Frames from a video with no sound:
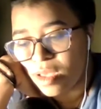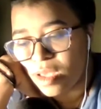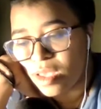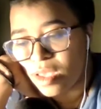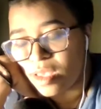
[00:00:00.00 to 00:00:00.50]

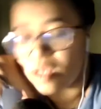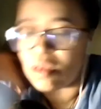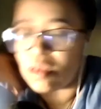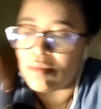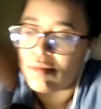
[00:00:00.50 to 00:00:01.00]

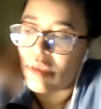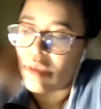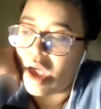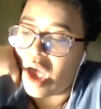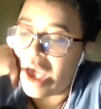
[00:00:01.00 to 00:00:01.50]

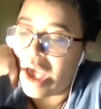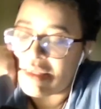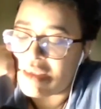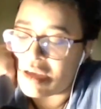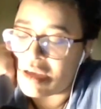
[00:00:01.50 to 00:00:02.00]
I
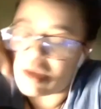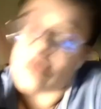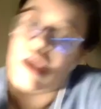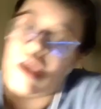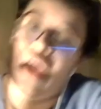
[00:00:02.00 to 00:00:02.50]
think
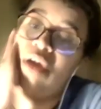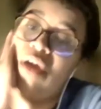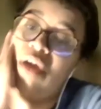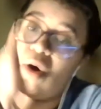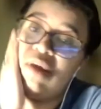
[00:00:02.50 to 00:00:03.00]
out
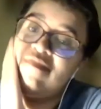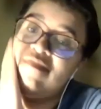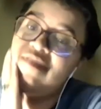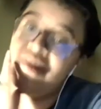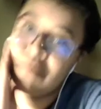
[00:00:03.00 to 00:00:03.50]
of all of
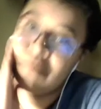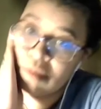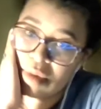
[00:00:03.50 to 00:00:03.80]
them,